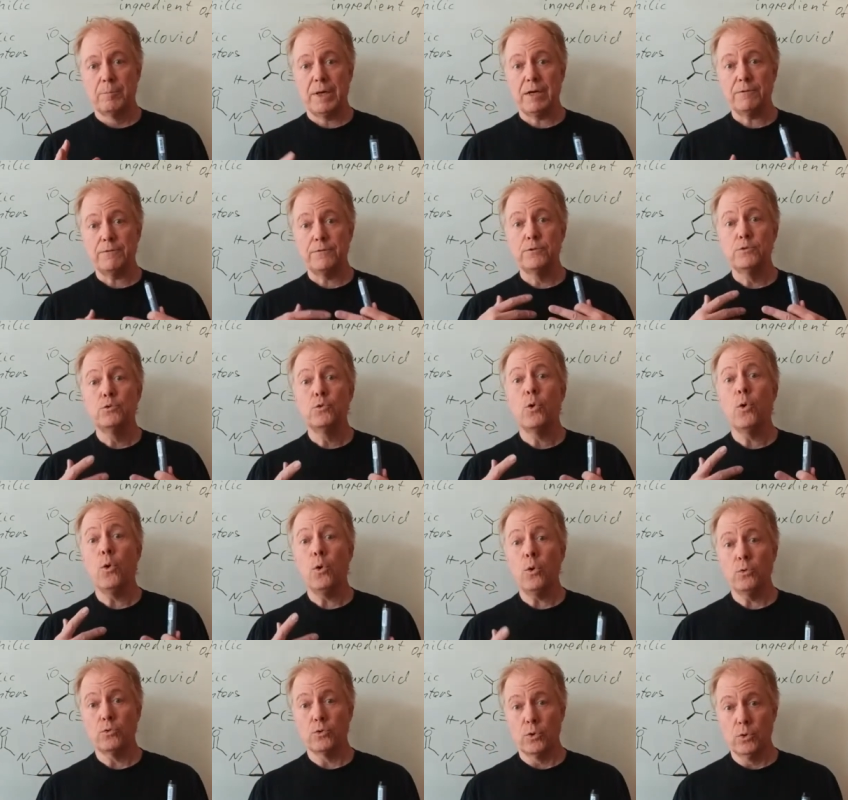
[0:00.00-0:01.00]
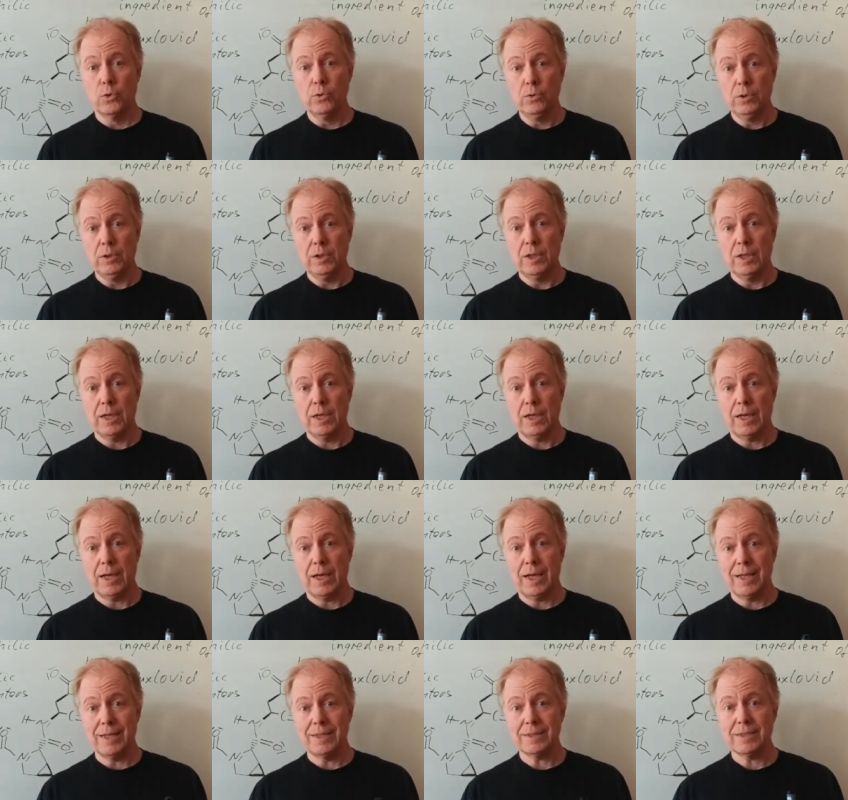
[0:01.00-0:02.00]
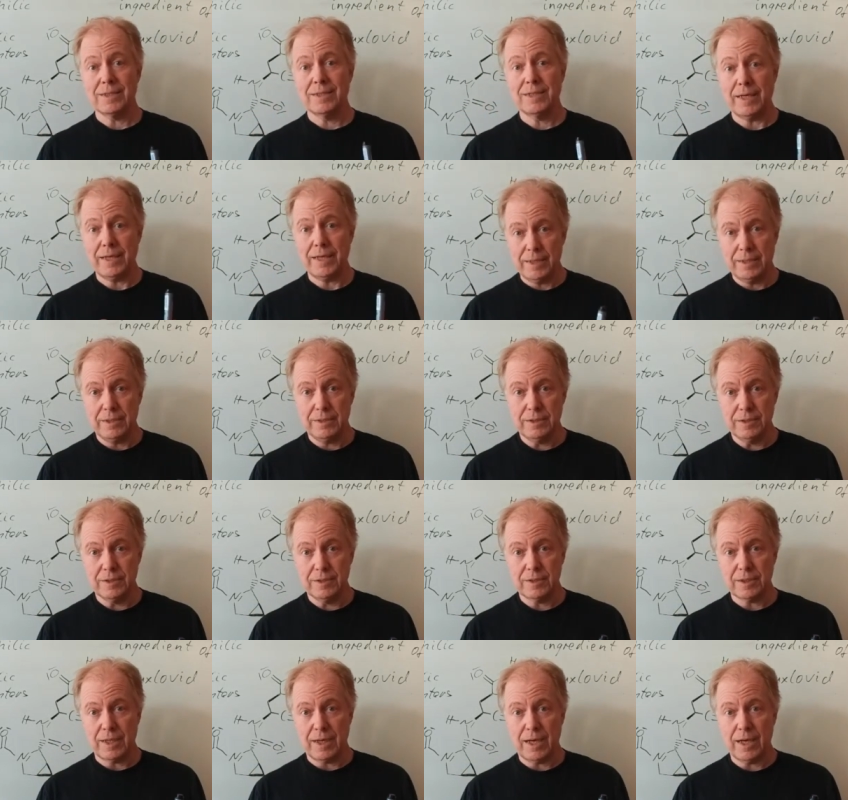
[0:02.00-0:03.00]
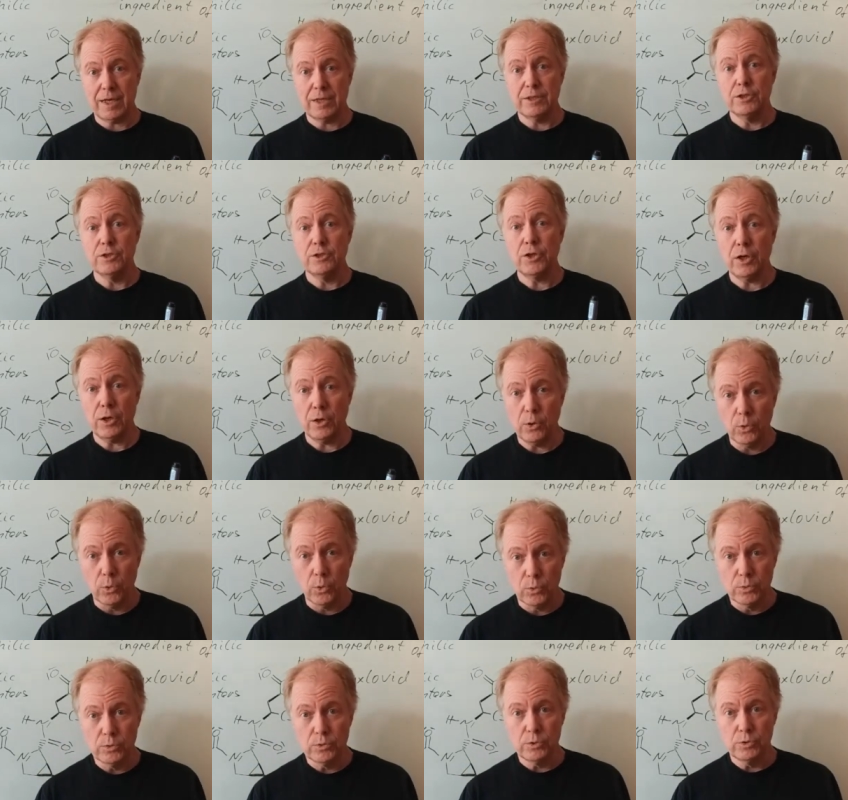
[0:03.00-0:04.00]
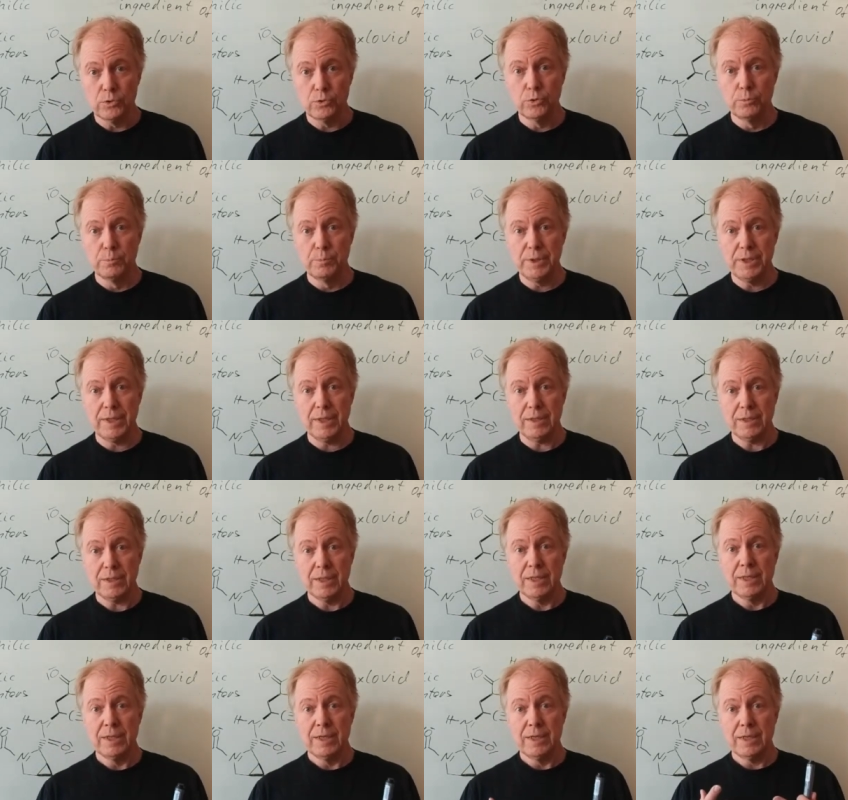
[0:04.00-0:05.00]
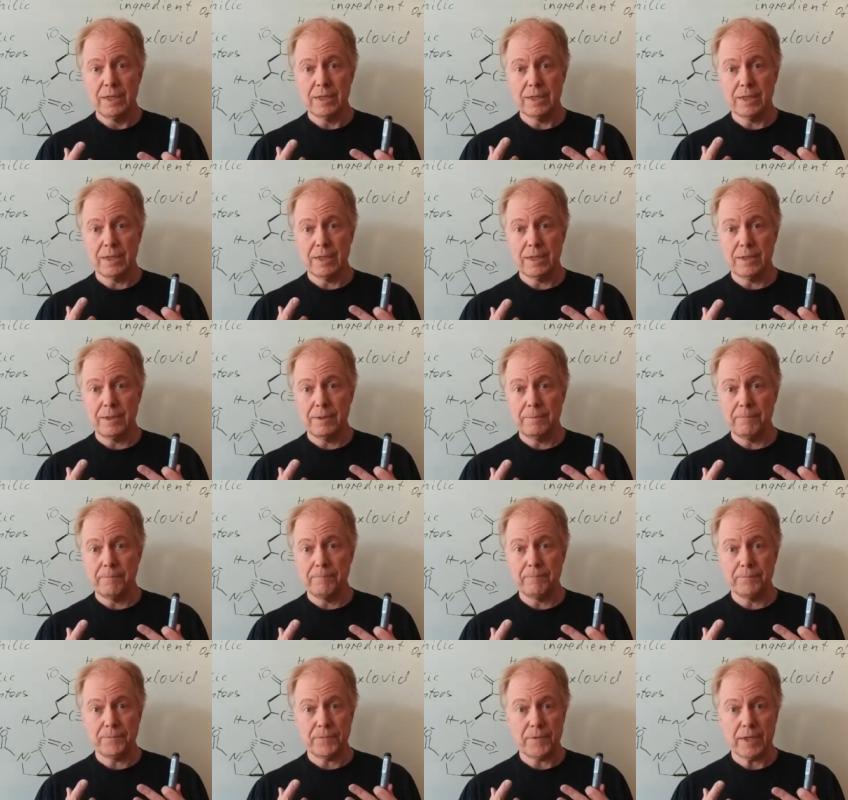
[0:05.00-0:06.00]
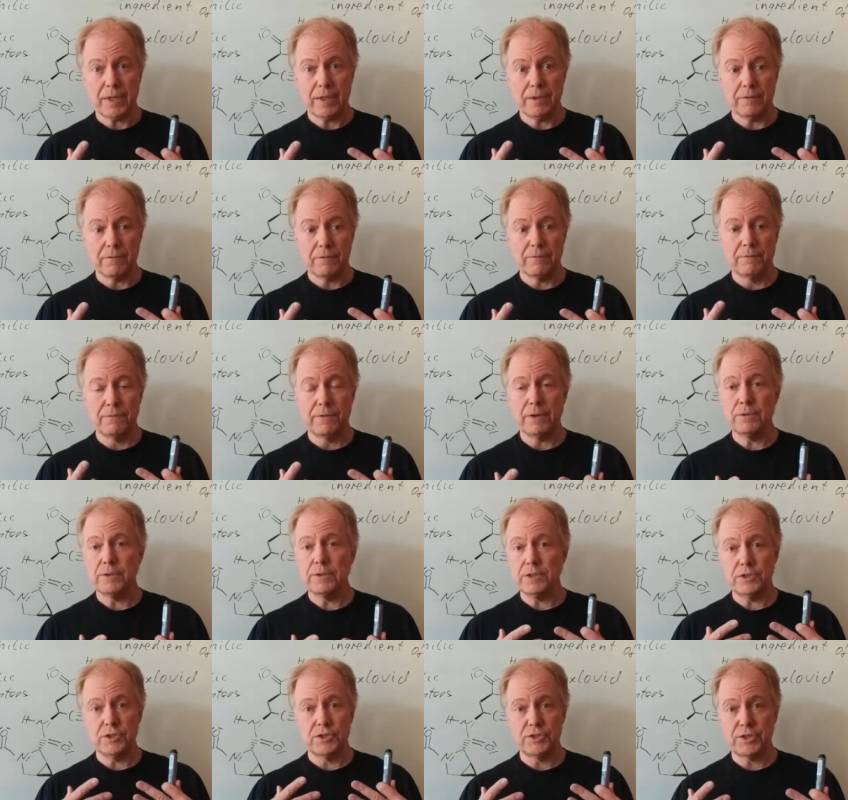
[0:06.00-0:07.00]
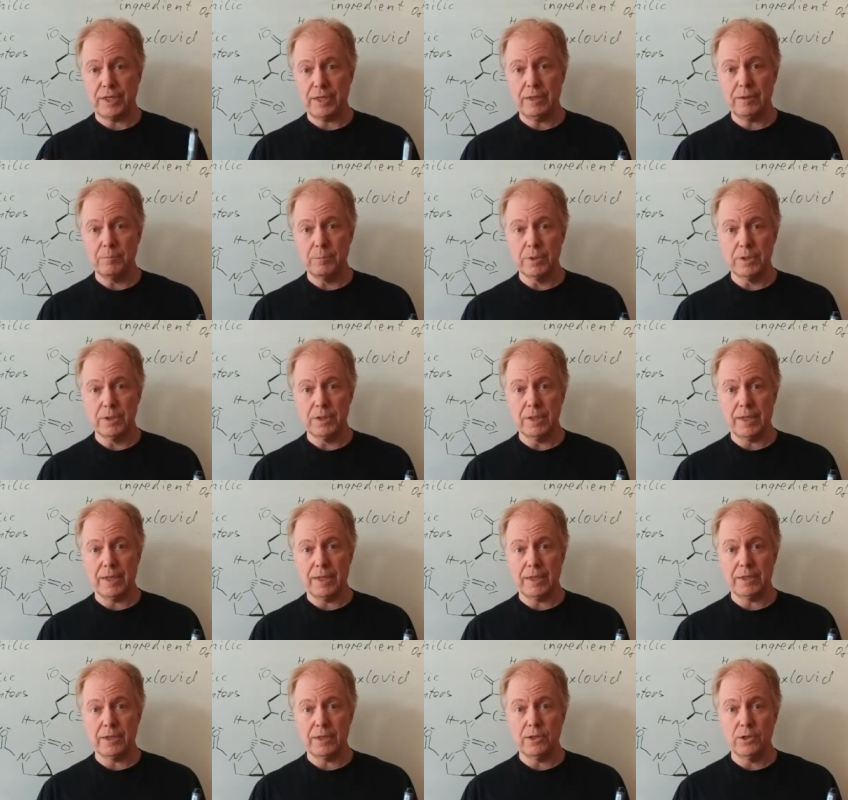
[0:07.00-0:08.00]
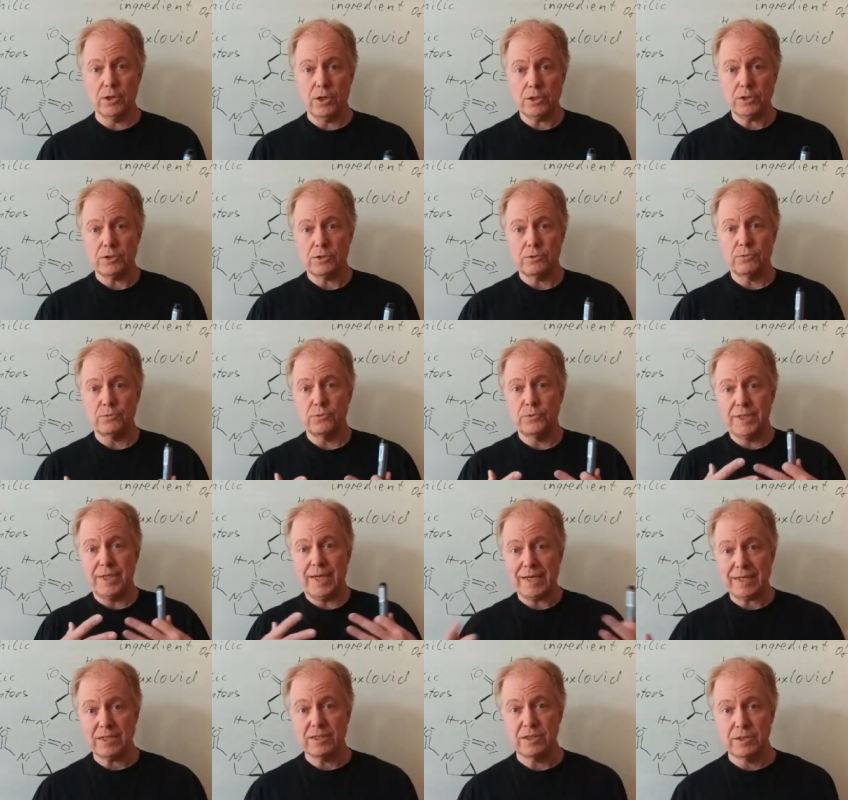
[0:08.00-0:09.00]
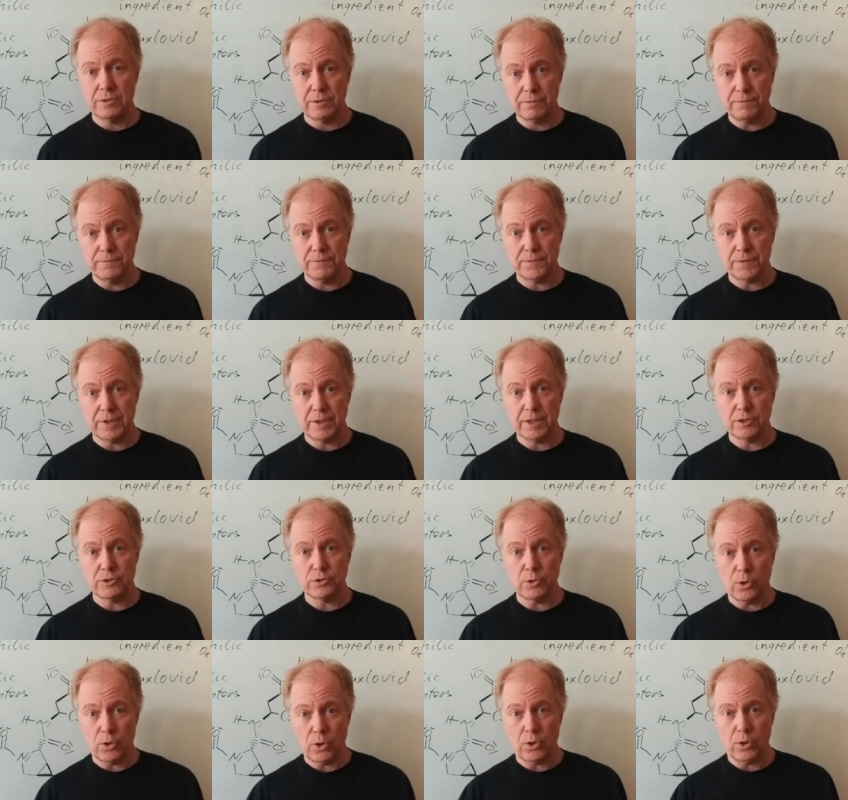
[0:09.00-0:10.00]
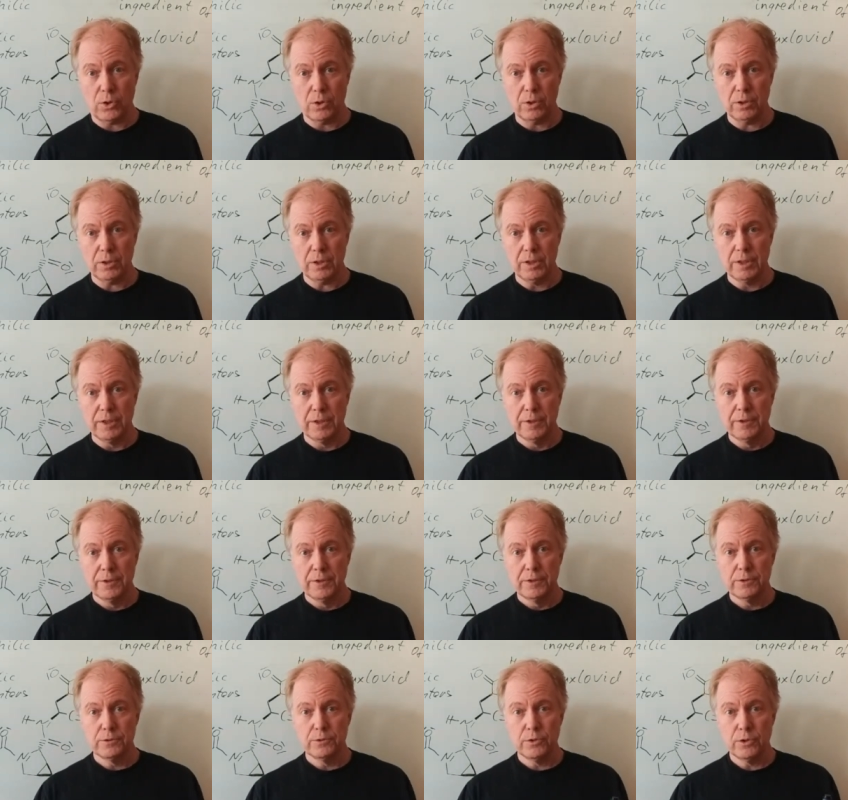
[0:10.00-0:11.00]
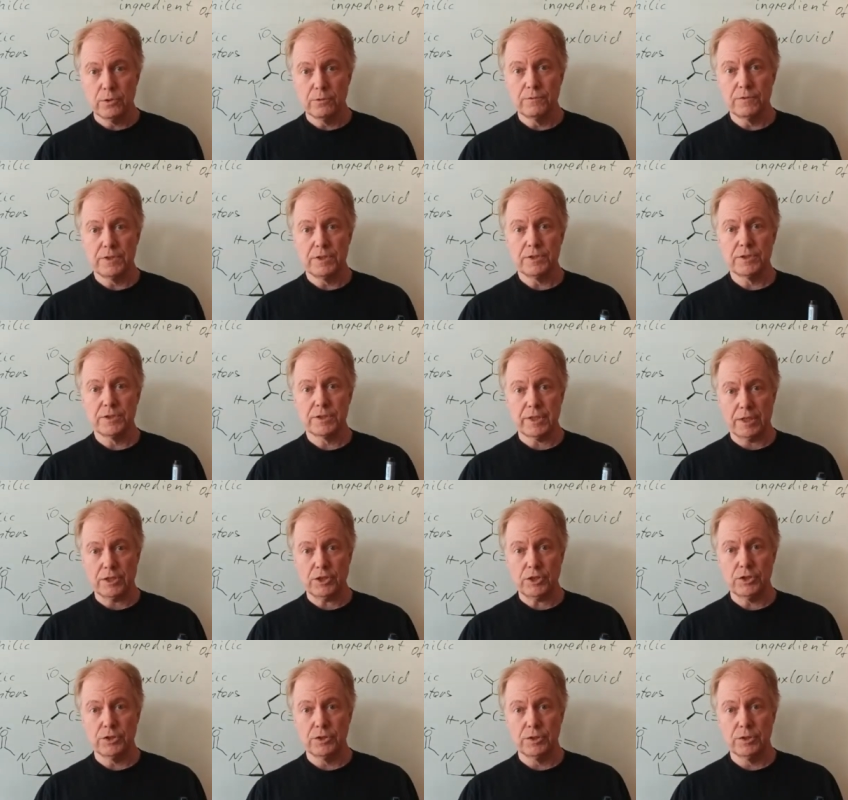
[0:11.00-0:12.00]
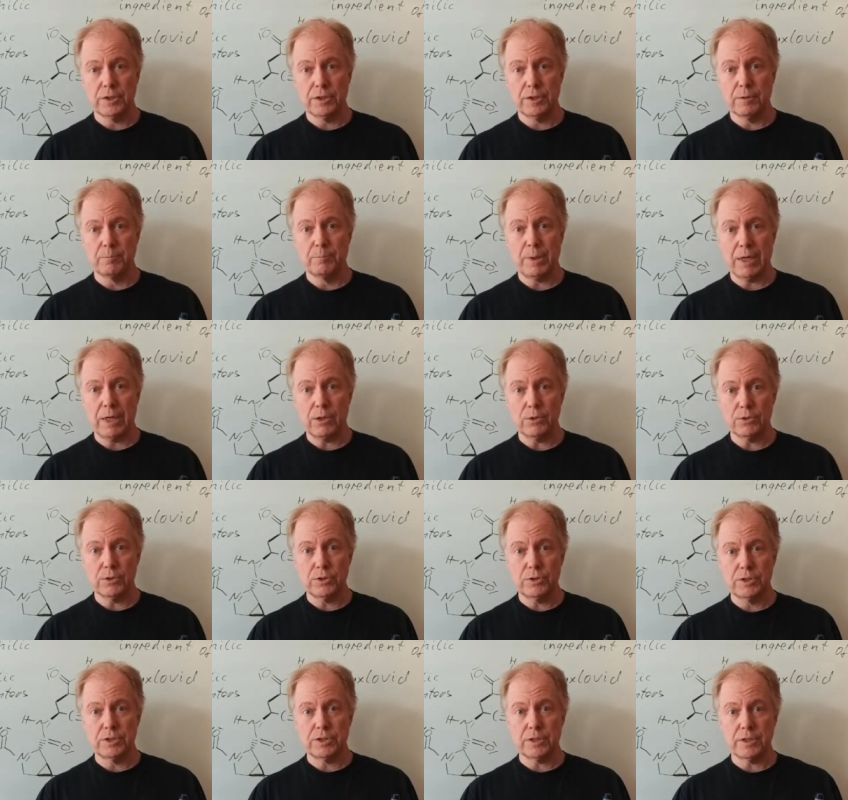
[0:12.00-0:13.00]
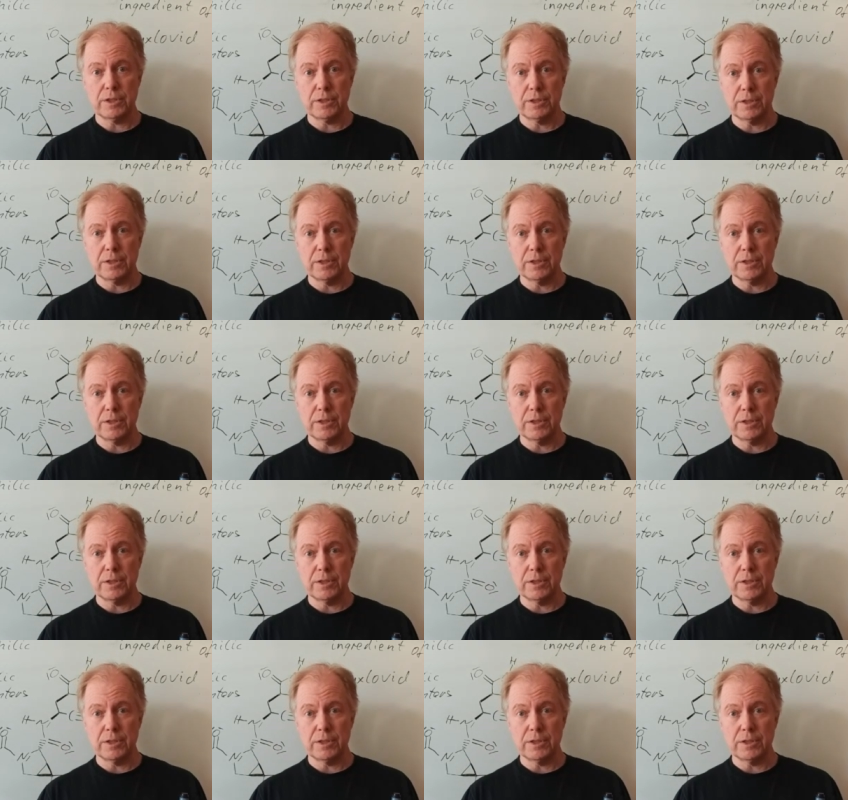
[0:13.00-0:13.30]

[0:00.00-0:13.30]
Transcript: Perfluoro alkanes are known to be um, very stable and not reactive at all you know, the discussion about uh,